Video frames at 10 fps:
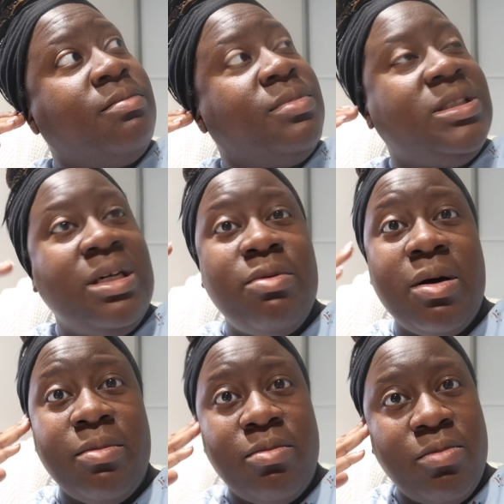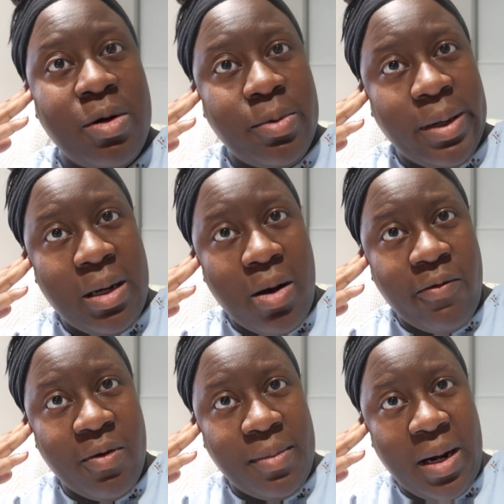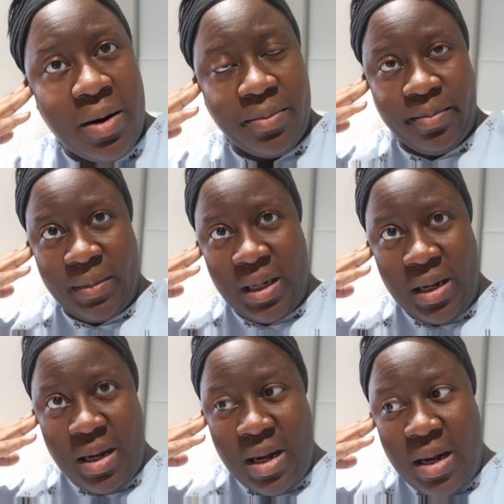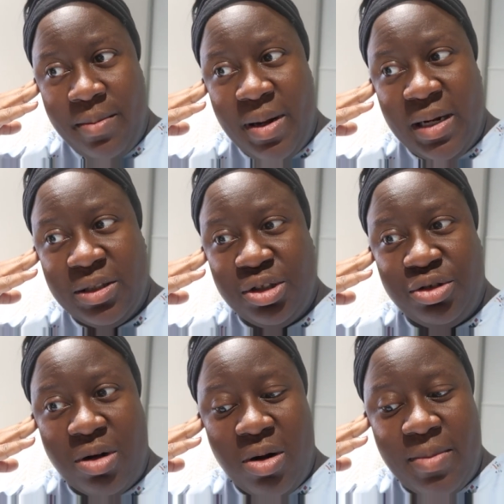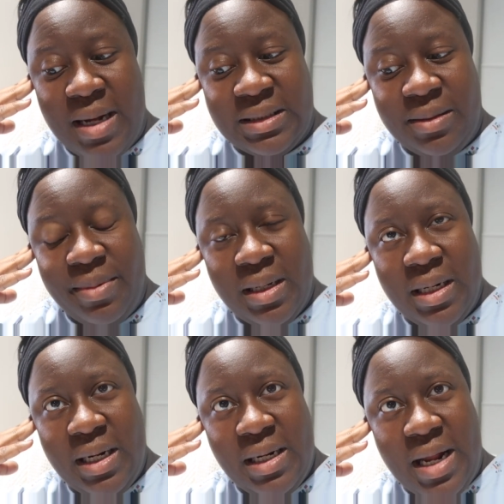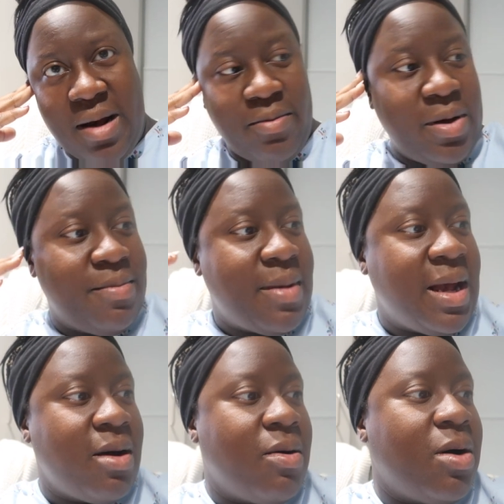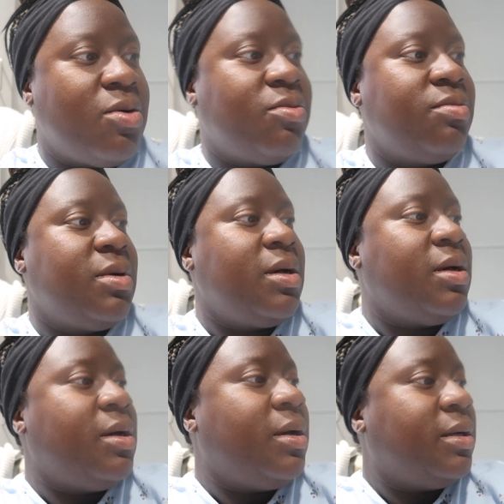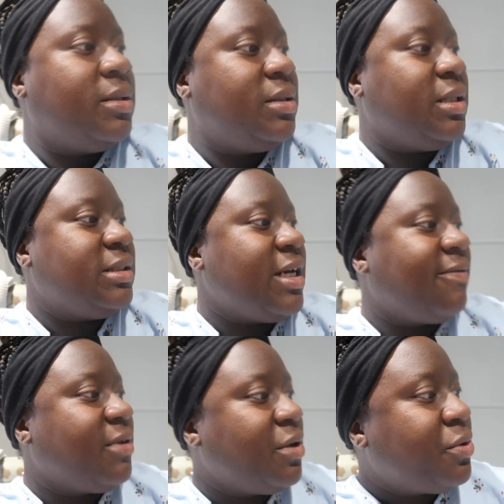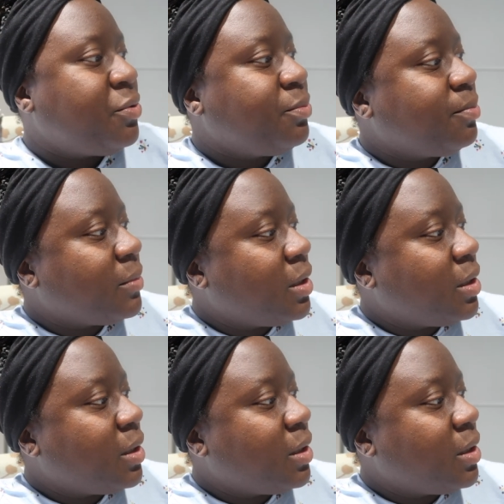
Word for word: See where we go from here. But there's a strong possibility that we may go home this afternoon.